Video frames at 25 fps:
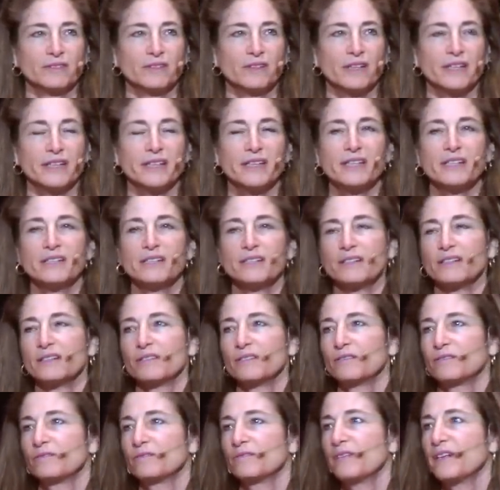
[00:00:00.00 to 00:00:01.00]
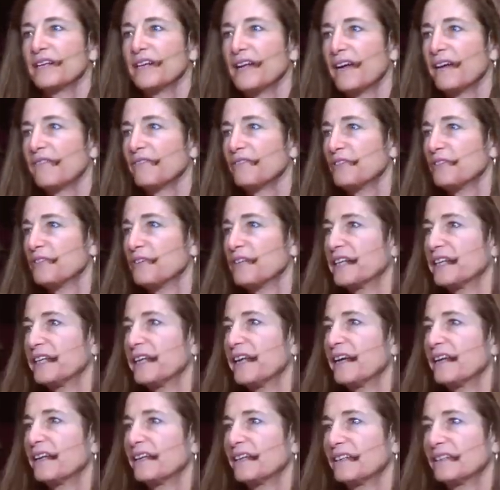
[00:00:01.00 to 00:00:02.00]
or I need to run after it and
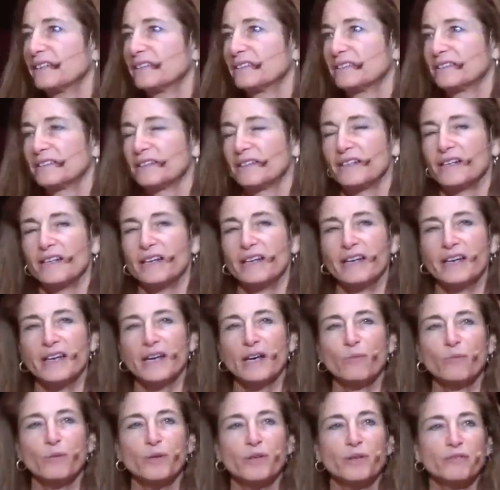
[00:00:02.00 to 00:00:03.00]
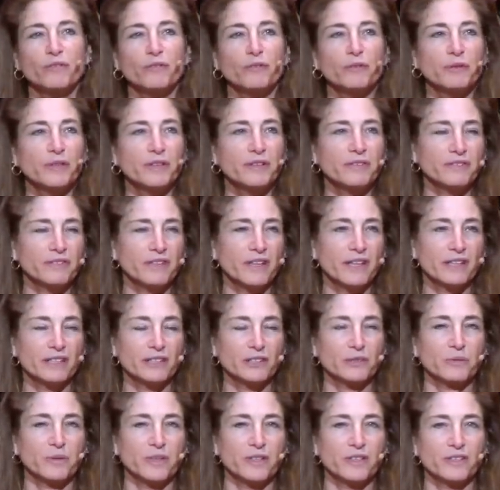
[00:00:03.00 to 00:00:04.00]
get it. And we have a
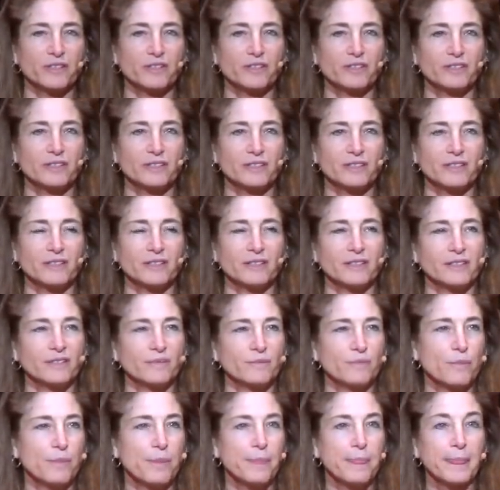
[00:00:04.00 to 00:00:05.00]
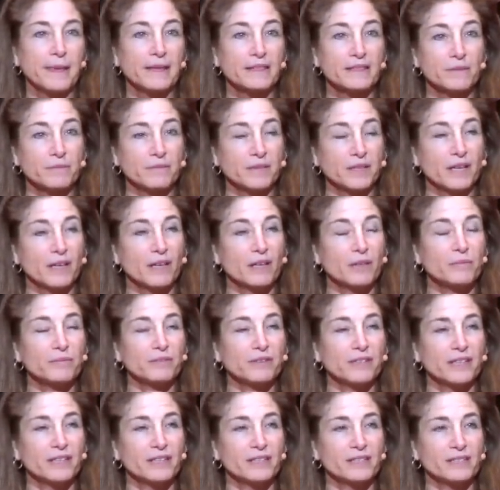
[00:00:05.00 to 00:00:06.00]
reflex when there's something
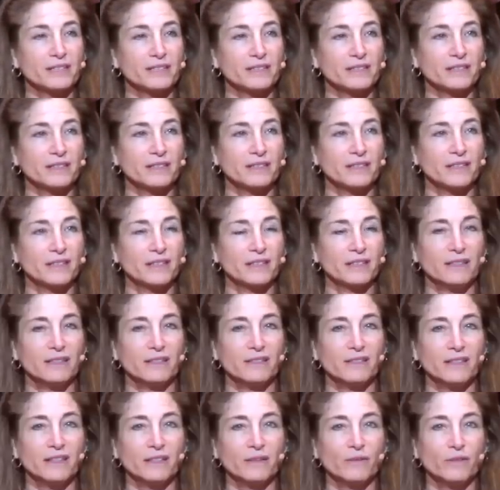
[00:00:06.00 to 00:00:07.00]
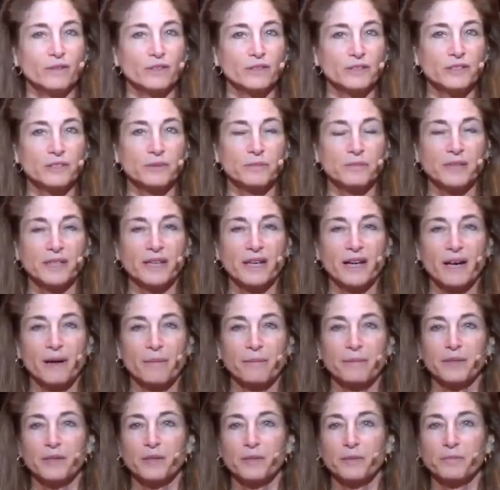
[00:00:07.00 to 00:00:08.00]
unpleasant to think, well, to be
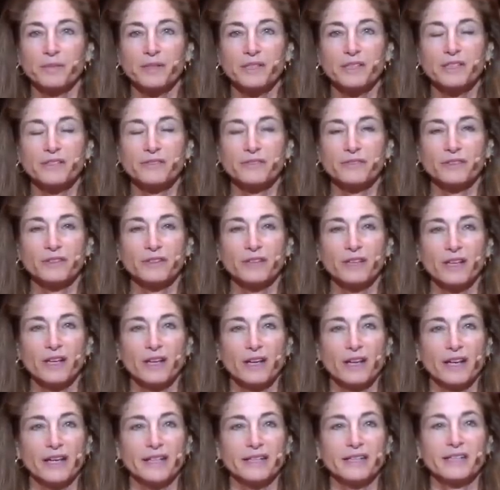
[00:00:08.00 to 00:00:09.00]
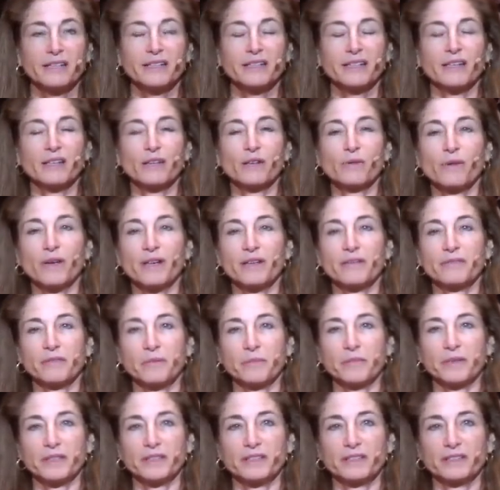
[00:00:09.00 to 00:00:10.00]
happy or peaceful, I need to get away
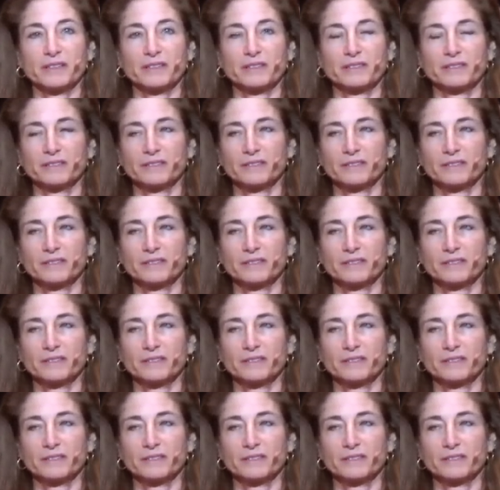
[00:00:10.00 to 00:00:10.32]
from it.